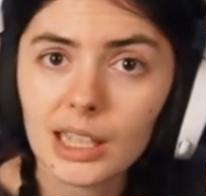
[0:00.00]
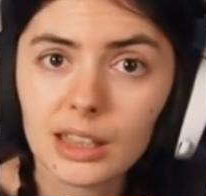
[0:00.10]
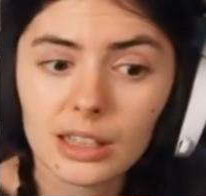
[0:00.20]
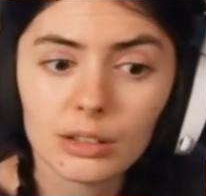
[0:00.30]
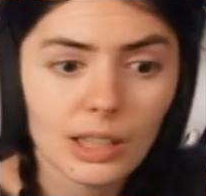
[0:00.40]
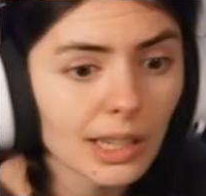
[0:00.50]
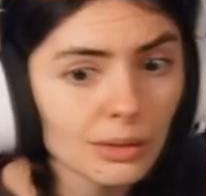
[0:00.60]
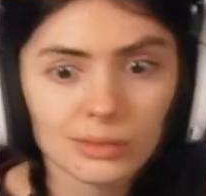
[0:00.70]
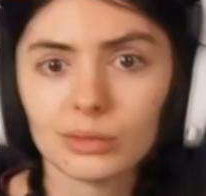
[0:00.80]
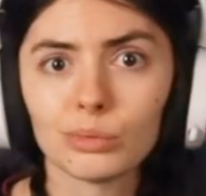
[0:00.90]
and they're
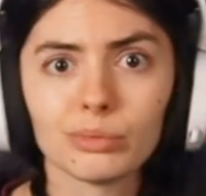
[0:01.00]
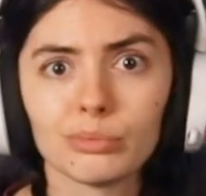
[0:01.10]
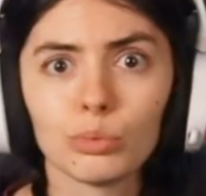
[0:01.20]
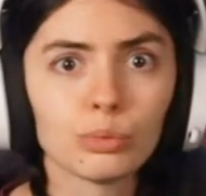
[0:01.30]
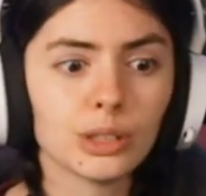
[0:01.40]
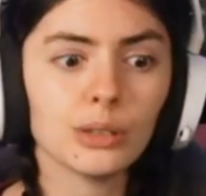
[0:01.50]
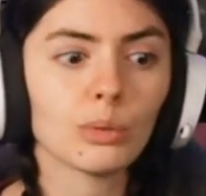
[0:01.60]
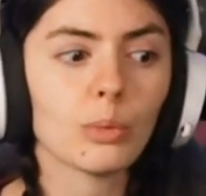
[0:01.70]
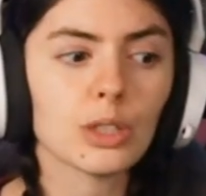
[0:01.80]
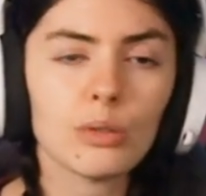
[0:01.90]
like, dude,
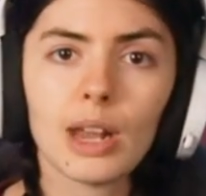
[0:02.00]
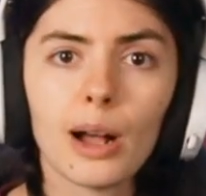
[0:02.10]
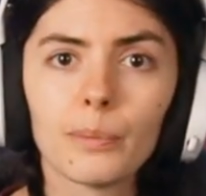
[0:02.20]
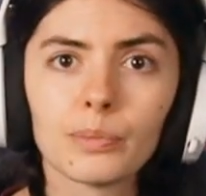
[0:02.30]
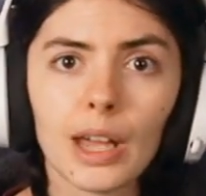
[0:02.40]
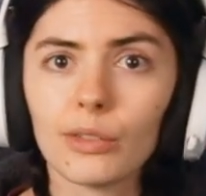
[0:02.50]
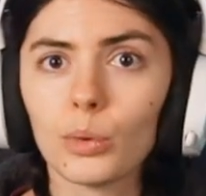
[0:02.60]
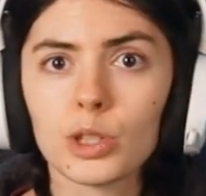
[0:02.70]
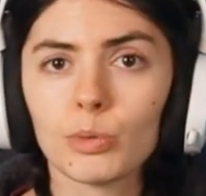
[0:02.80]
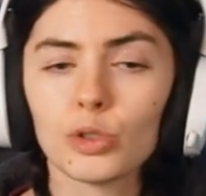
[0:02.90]
what do we do now?
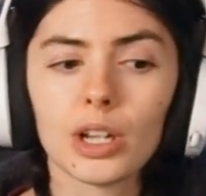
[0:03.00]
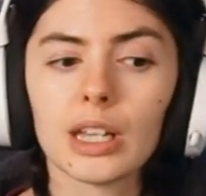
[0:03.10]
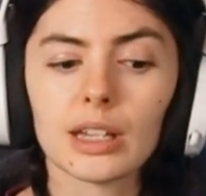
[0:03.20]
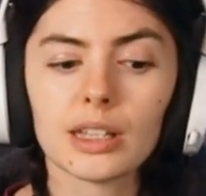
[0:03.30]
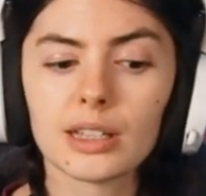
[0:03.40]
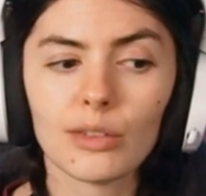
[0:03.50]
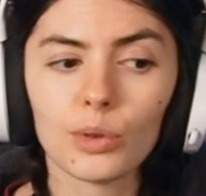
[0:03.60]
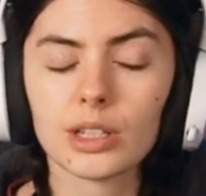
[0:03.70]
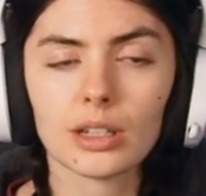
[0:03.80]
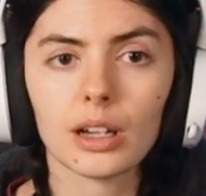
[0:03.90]
Everyone's betraying us.
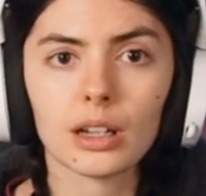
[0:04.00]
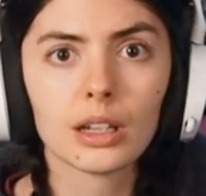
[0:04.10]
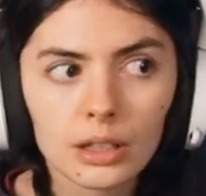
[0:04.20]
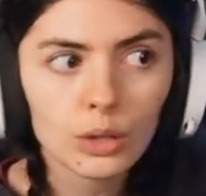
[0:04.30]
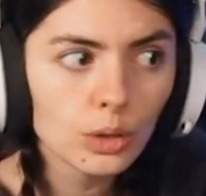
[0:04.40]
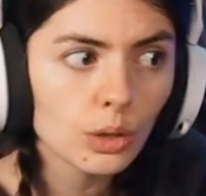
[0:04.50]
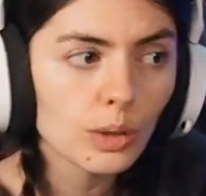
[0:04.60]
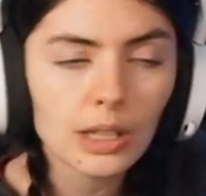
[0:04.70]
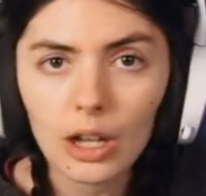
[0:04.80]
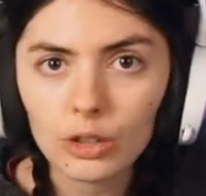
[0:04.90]
Everyone's gone cuckoo,
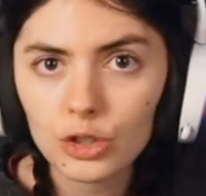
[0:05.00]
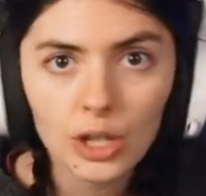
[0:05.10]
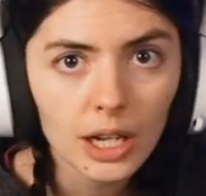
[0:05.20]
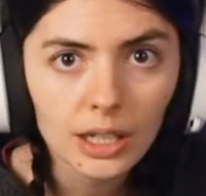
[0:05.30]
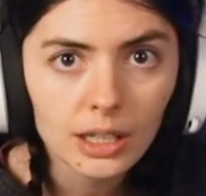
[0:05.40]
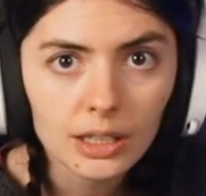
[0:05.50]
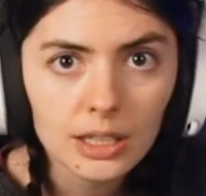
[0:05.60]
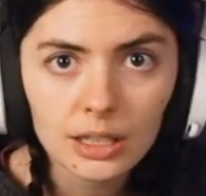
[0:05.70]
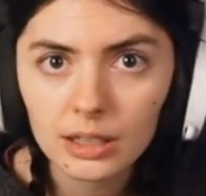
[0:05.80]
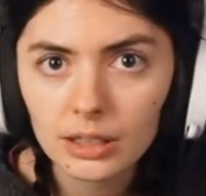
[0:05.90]
and now they're trying to
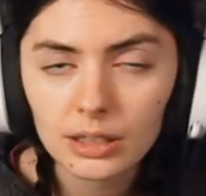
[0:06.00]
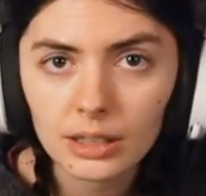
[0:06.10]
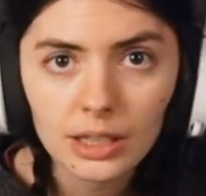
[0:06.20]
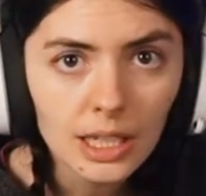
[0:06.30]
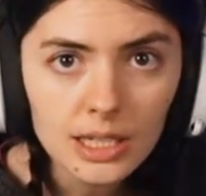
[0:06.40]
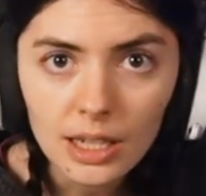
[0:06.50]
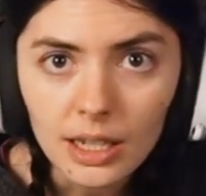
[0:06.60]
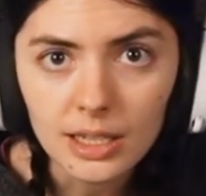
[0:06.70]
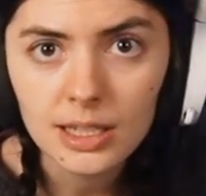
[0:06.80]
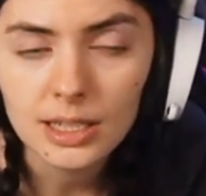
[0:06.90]
nix
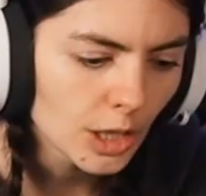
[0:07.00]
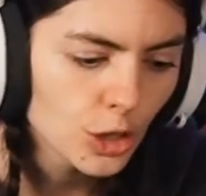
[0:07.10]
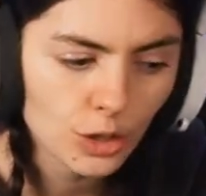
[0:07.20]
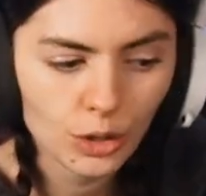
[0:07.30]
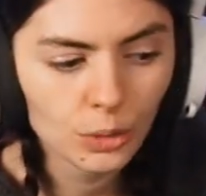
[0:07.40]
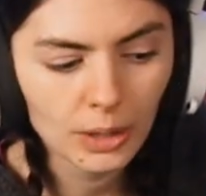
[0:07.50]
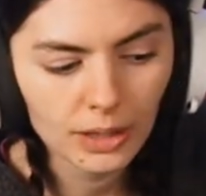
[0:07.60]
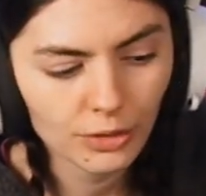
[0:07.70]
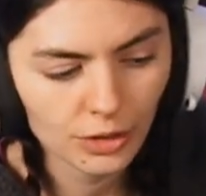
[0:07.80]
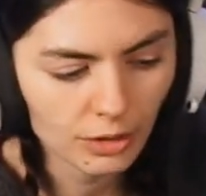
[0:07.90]
us. So they're
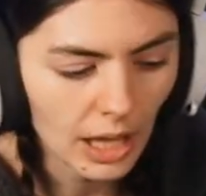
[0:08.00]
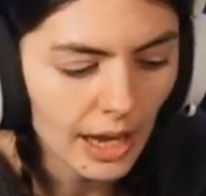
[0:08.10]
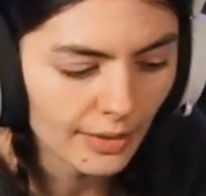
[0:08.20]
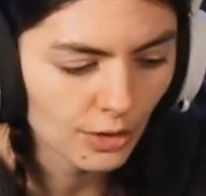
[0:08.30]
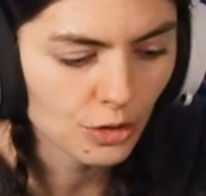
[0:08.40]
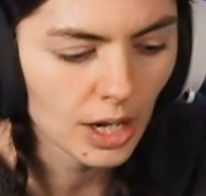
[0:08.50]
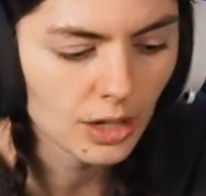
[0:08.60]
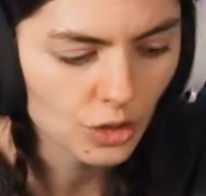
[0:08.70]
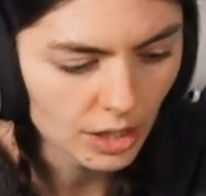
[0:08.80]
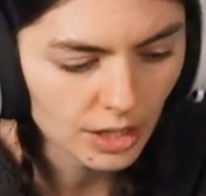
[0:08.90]
running for their life. They're trying
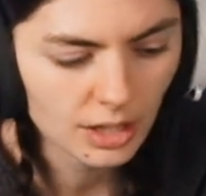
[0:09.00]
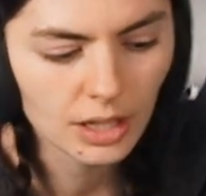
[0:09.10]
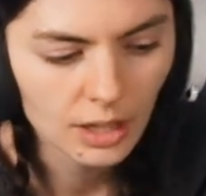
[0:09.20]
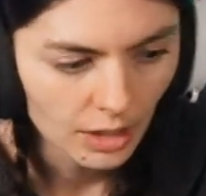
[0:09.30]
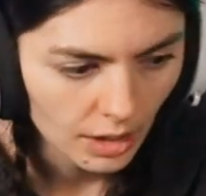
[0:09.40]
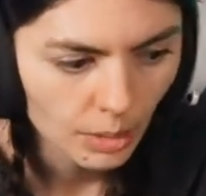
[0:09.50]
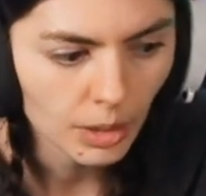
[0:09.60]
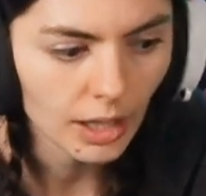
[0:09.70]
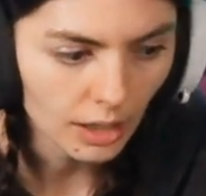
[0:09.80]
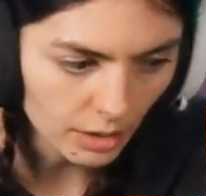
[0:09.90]
to just
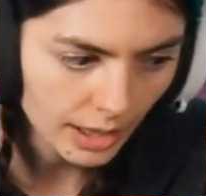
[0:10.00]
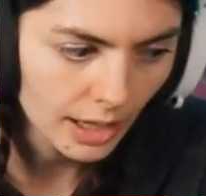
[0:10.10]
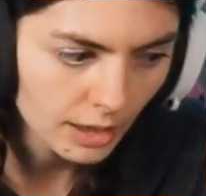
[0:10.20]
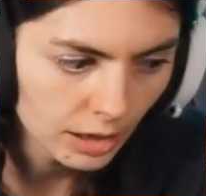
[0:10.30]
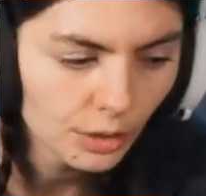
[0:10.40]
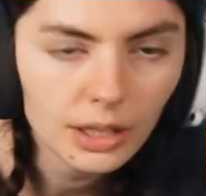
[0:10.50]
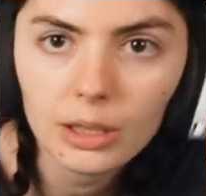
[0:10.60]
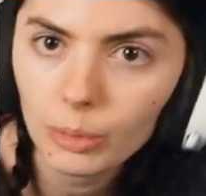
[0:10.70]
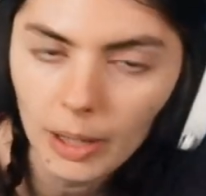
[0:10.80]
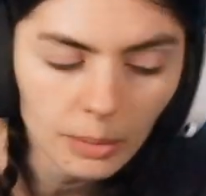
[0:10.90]
be like, okay, clearly
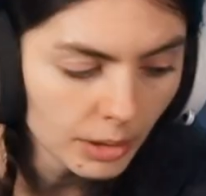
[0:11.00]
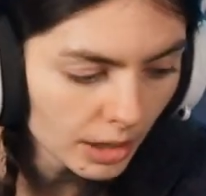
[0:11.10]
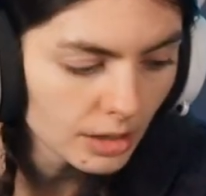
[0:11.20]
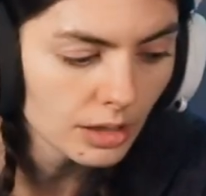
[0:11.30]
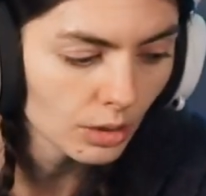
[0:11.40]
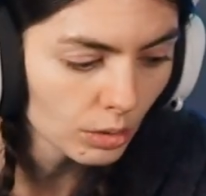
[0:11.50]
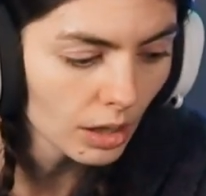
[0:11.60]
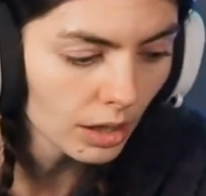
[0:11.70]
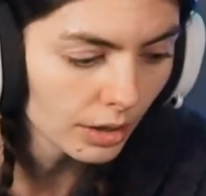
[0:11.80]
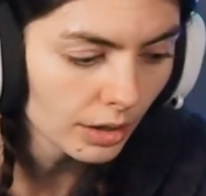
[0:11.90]
the Republic's no
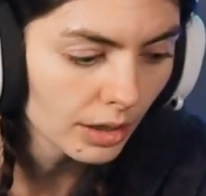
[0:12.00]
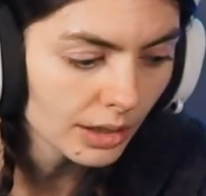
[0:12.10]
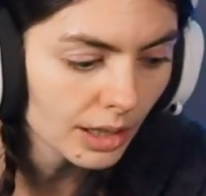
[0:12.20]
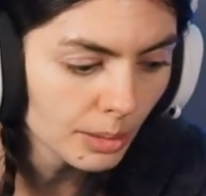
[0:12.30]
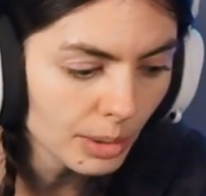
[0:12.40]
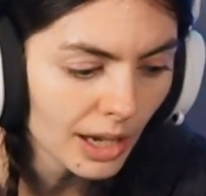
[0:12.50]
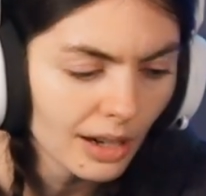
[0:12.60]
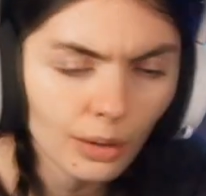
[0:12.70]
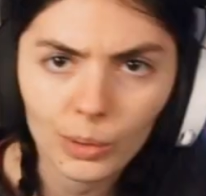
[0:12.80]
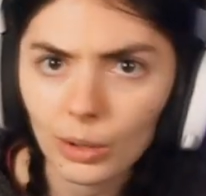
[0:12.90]
longer in the
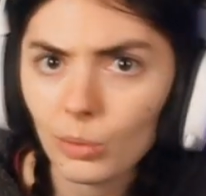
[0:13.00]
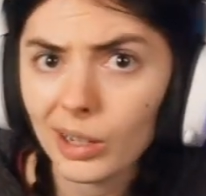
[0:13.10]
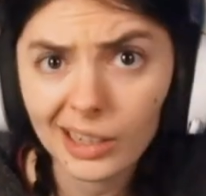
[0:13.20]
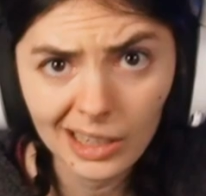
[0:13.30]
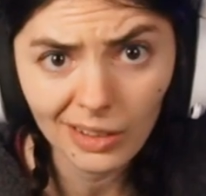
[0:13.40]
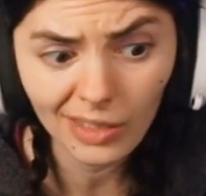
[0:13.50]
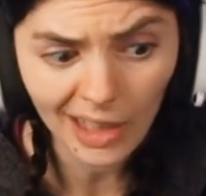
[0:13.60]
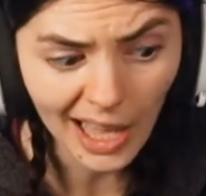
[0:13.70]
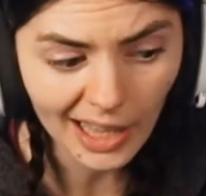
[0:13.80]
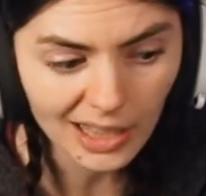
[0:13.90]
Empire. We don't want any of
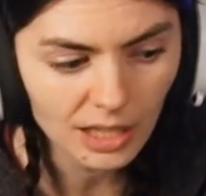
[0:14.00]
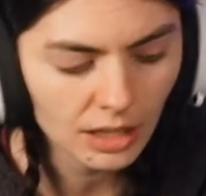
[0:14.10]
that.